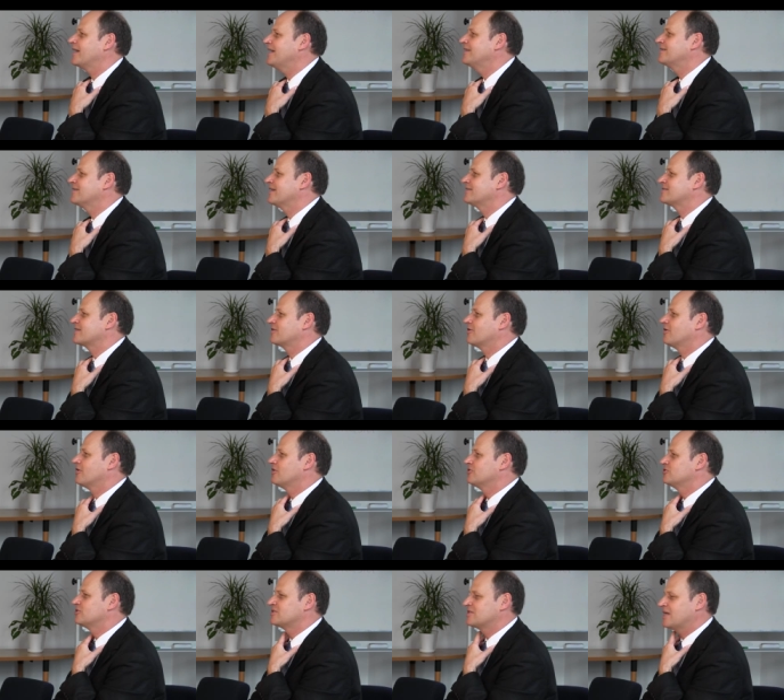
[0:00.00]
internet
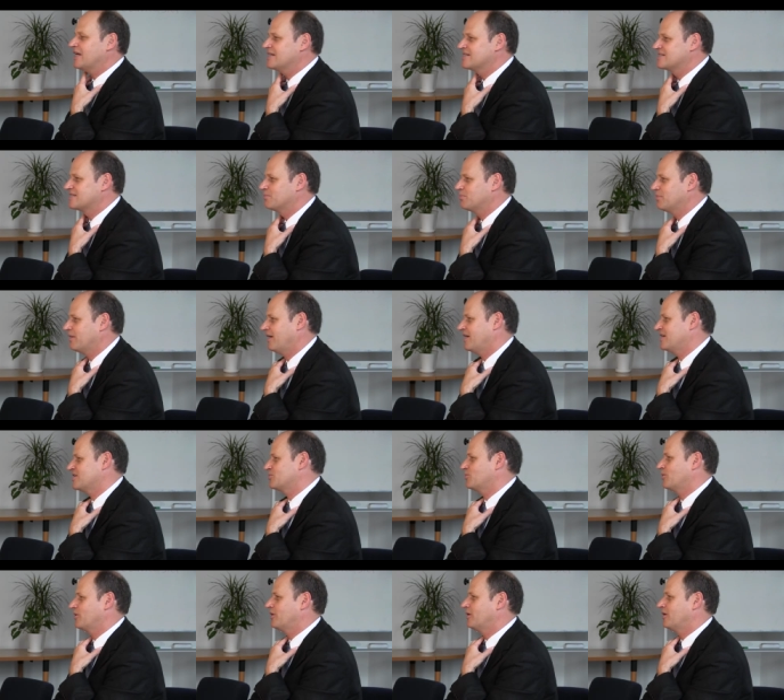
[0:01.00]
technologies is the
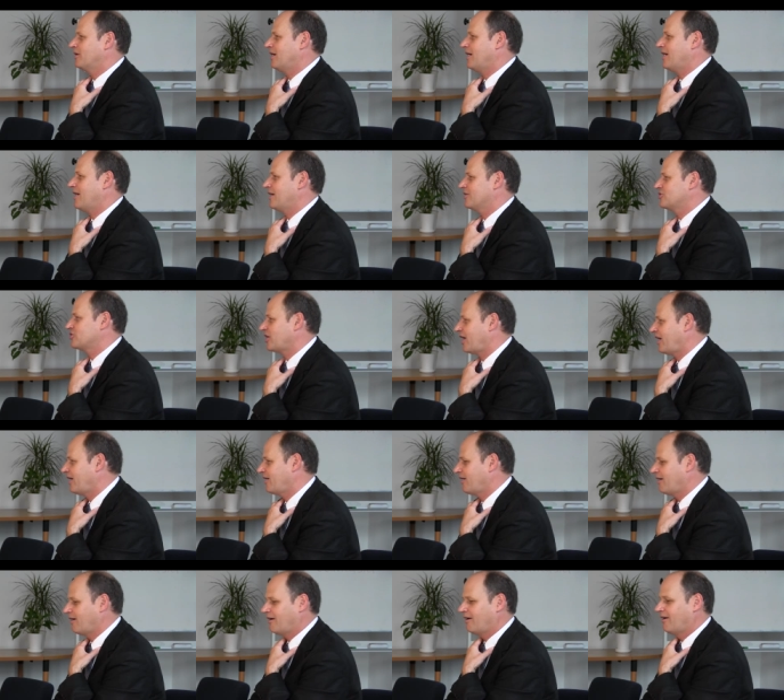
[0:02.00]
place where
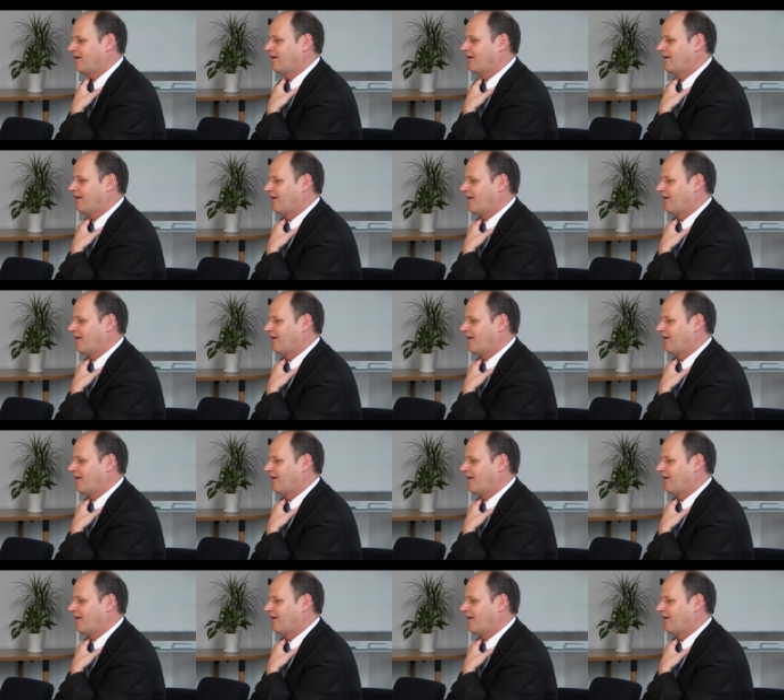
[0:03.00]
China